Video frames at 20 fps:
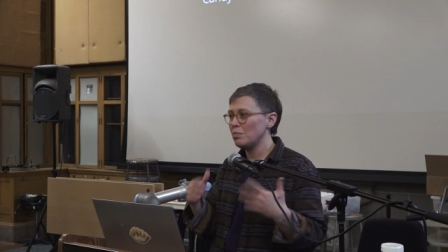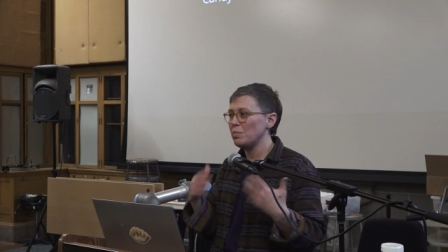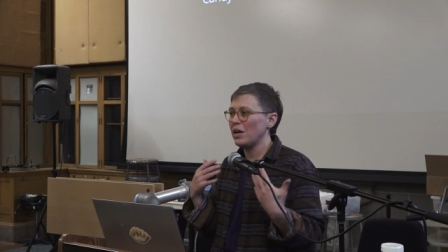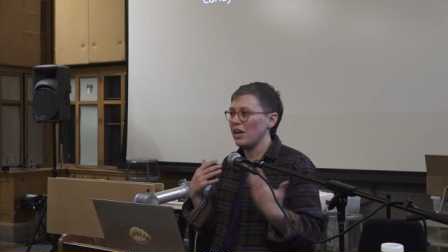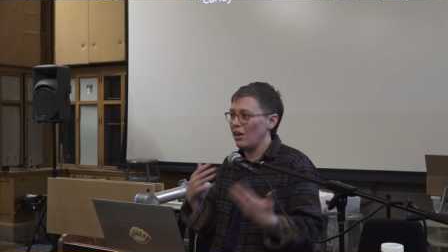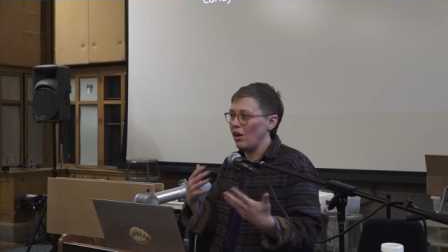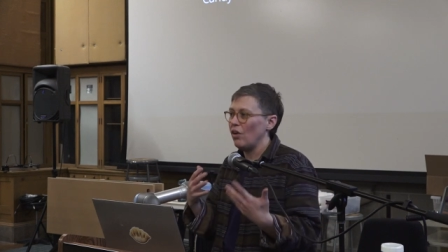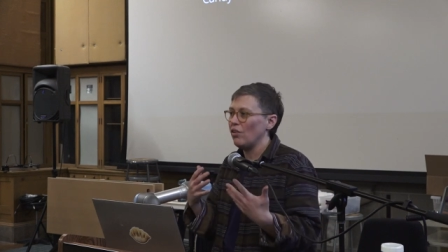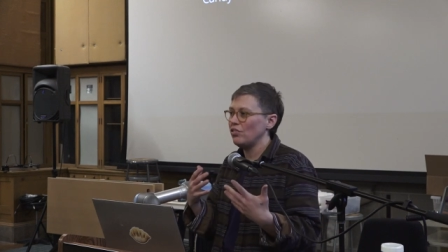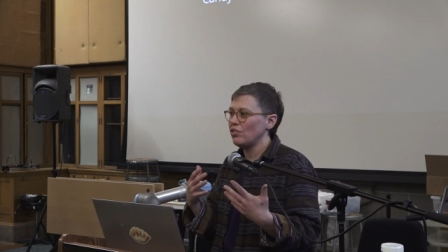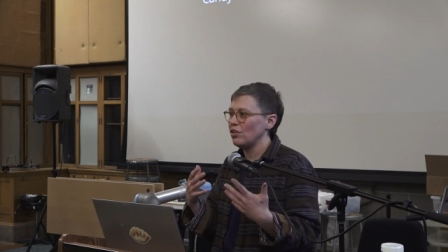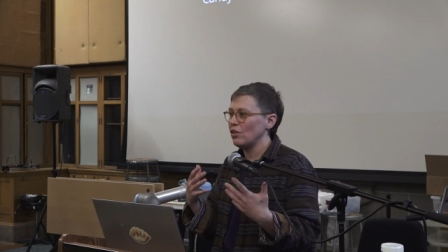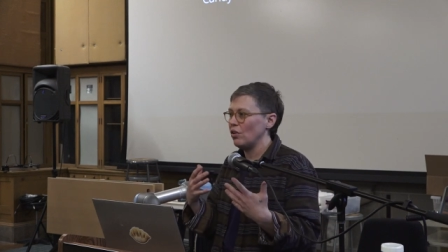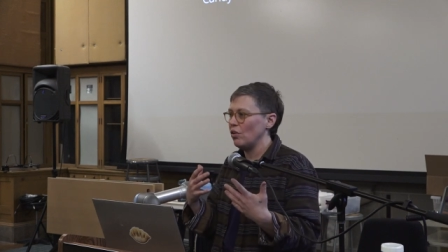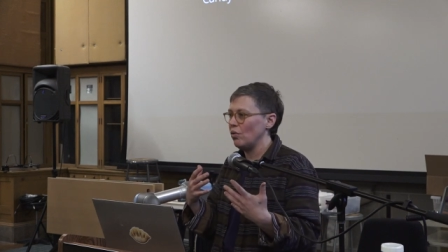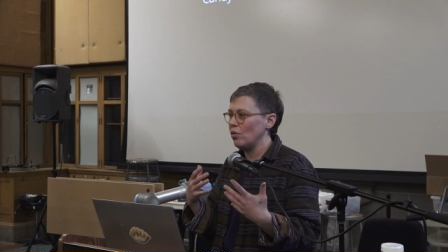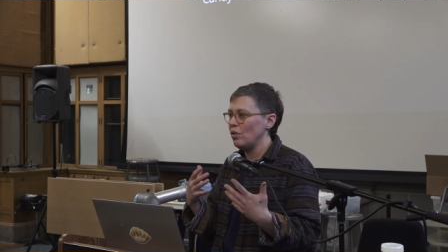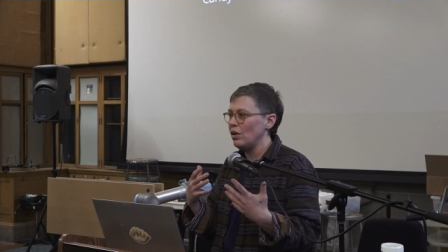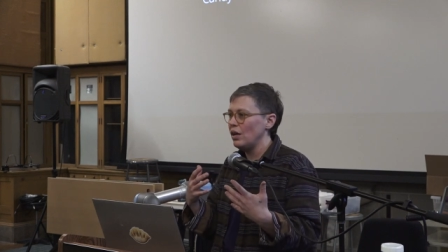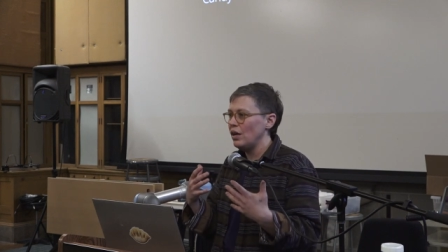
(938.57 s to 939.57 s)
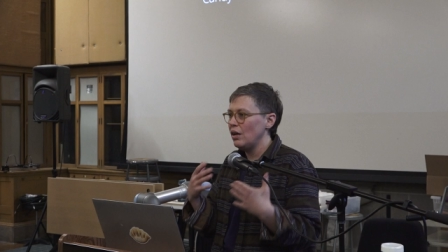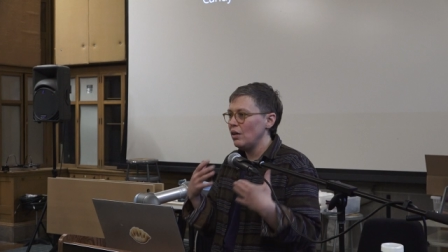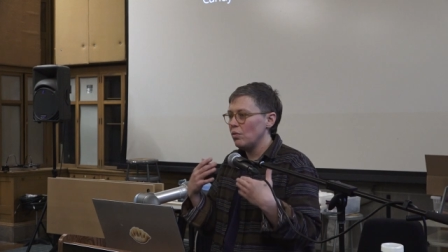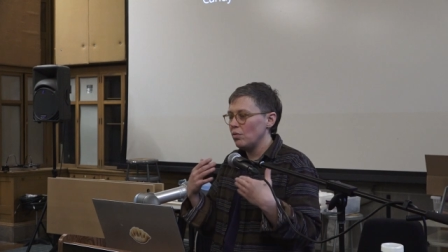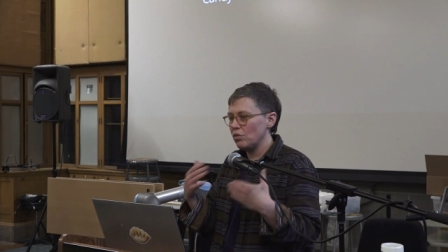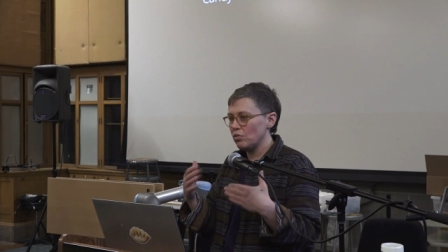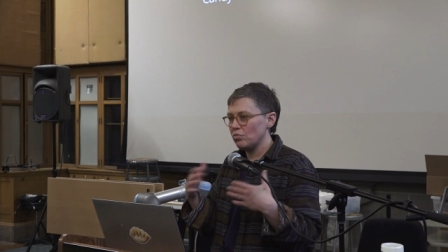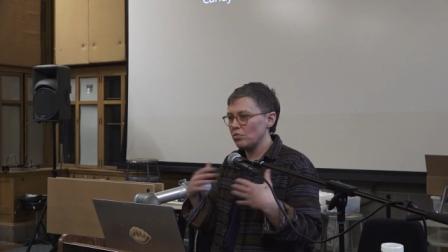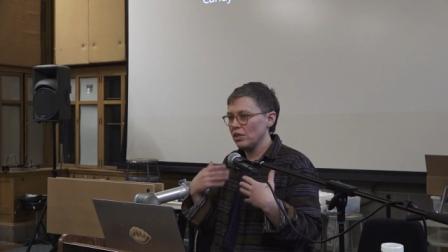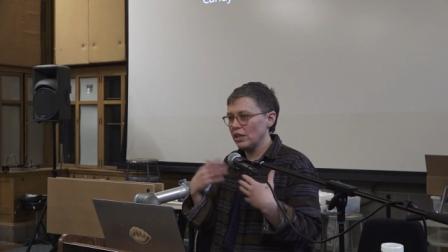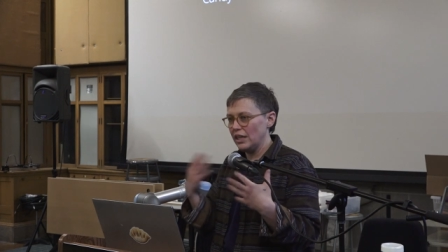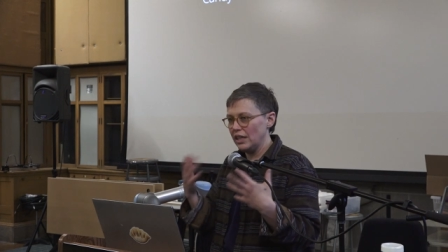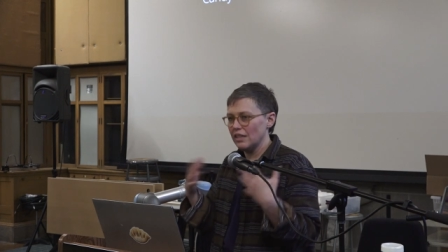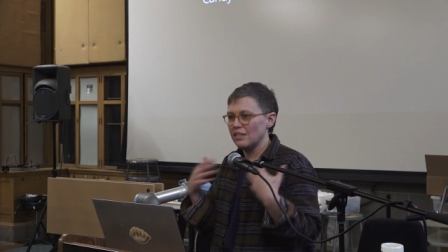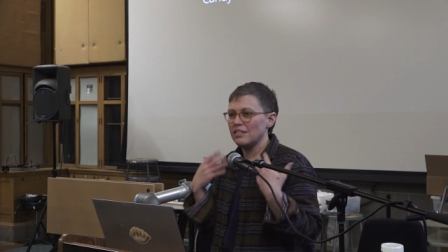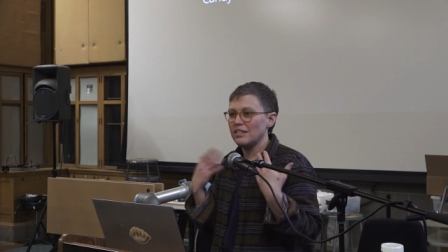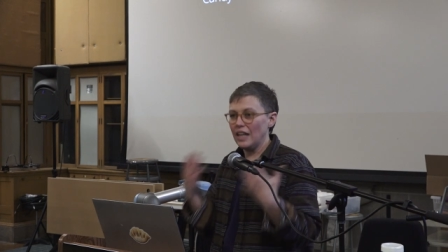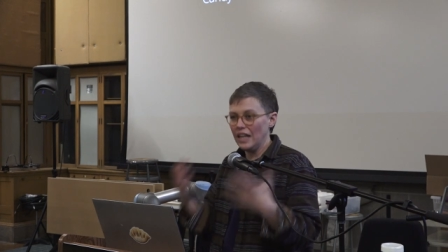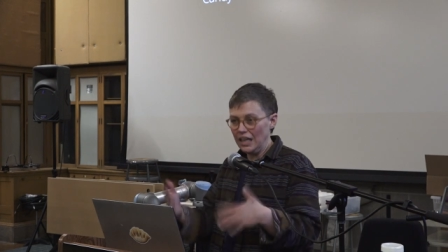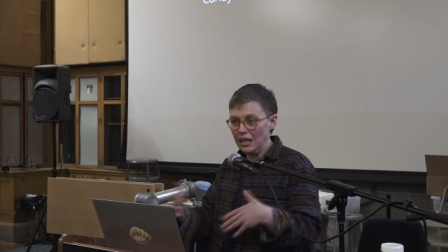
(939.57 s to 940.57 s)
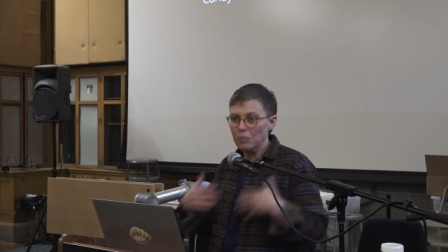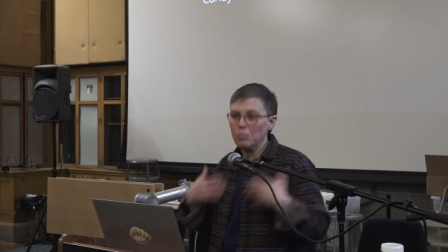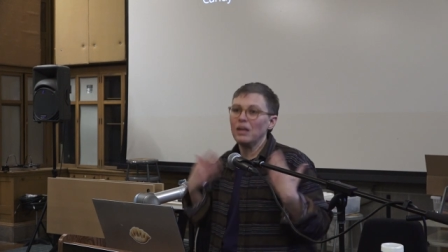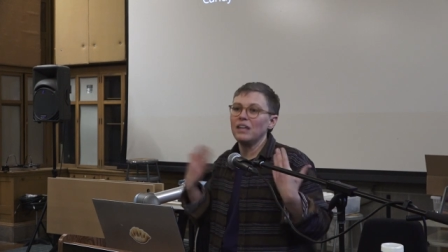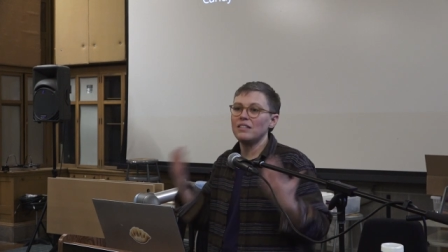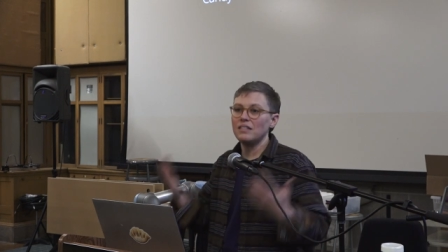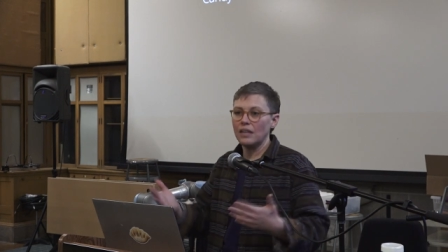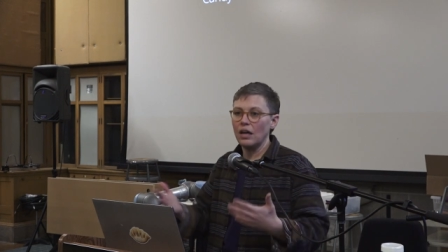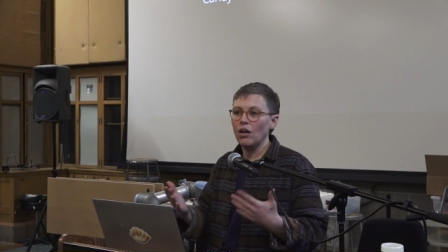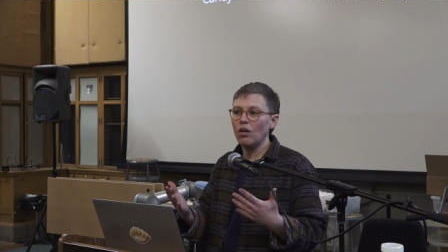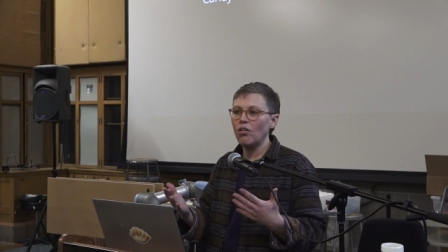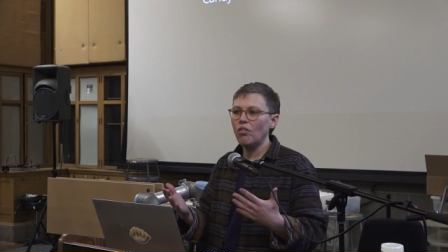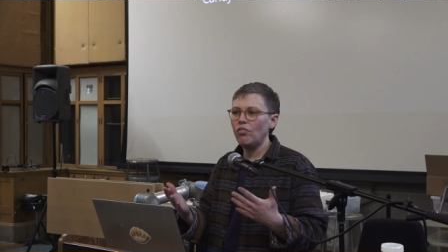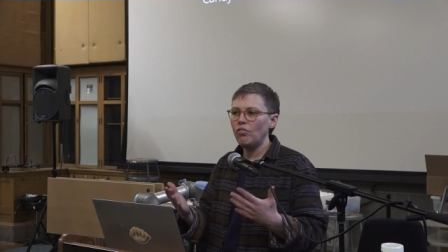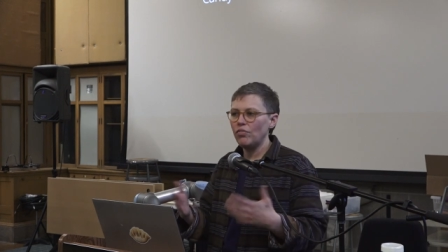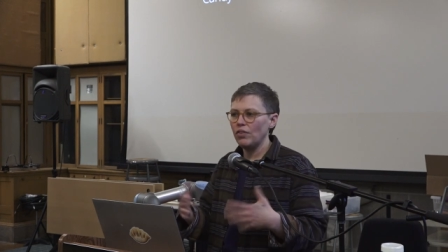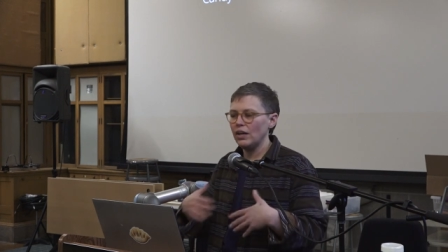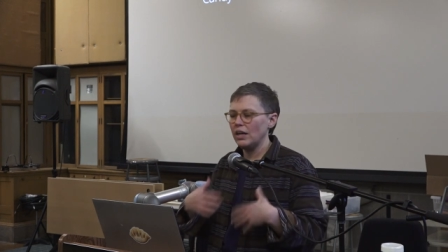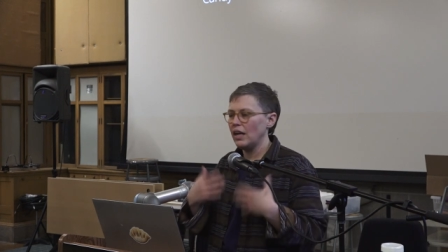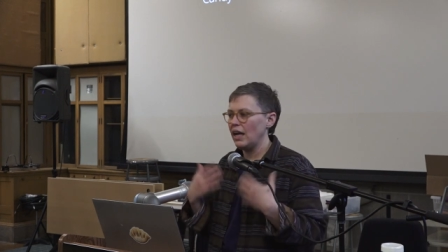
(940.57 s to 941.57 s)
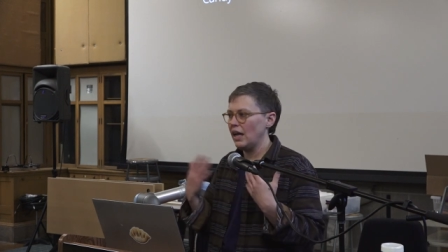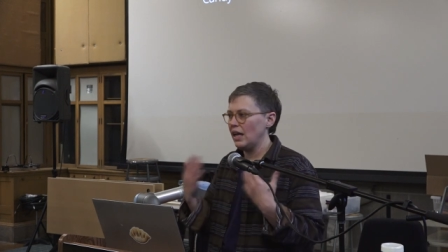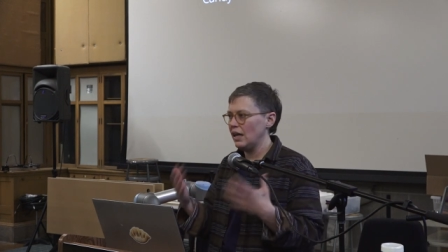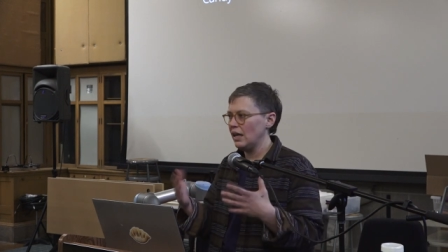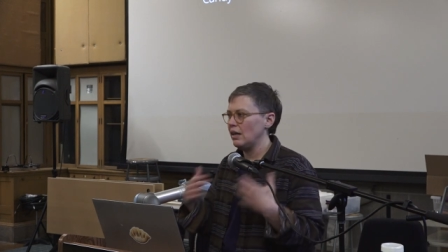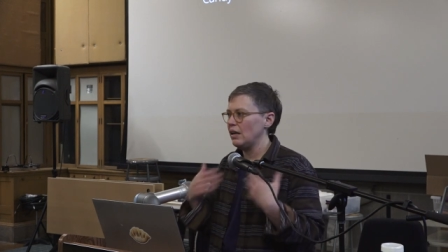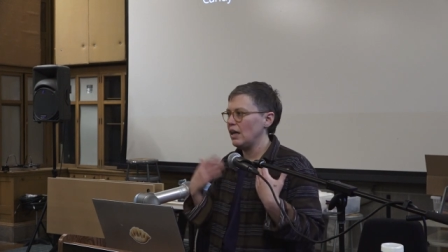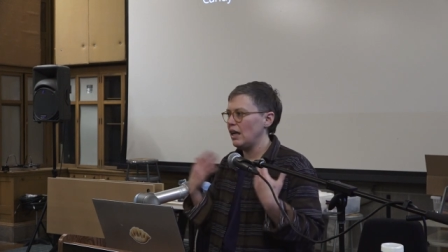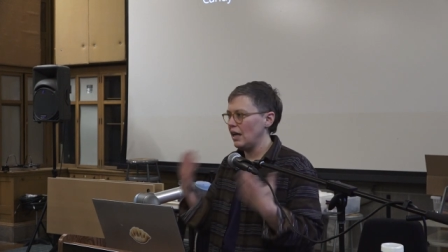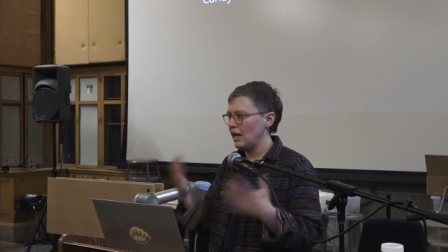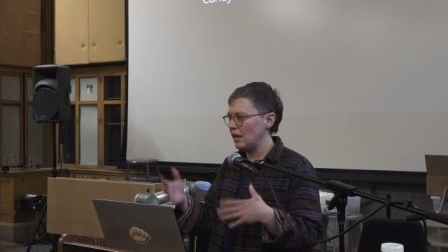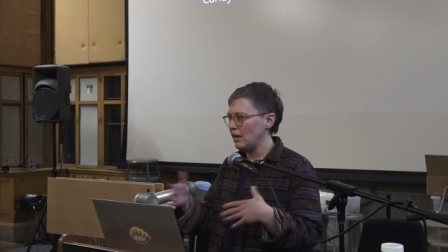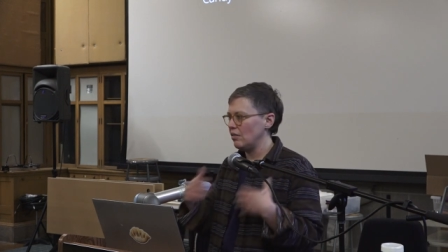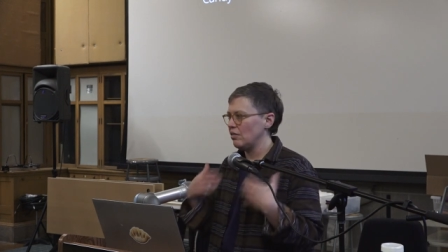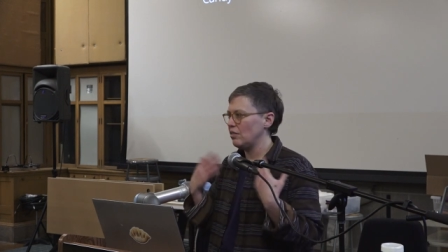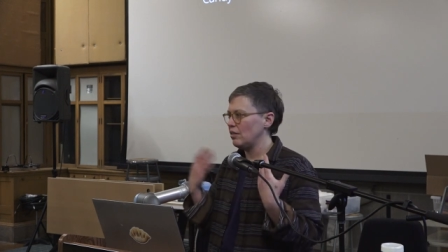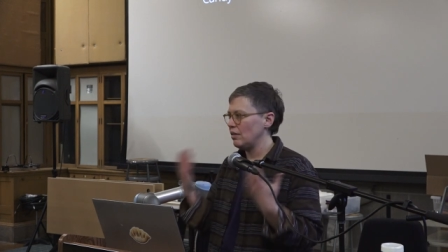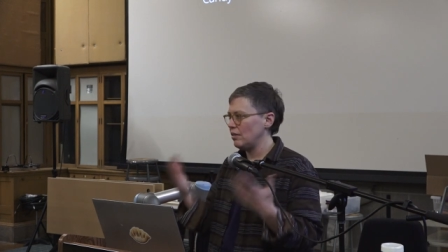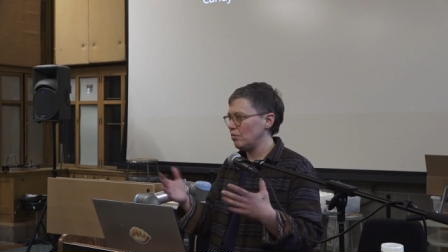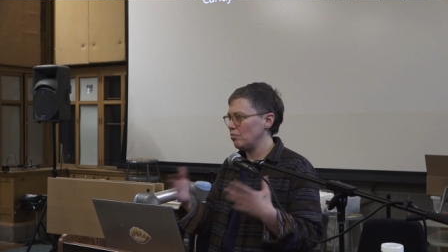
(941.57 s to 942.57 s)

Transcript: but I also was really excited myself and